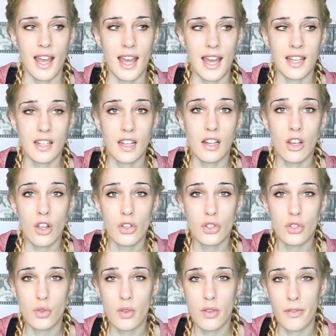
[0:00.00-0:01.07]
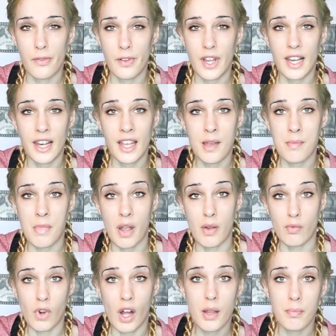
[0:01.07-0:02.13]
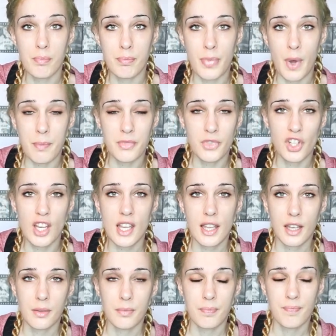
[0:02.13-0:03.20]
and I lost all the feeling in my right bum cheek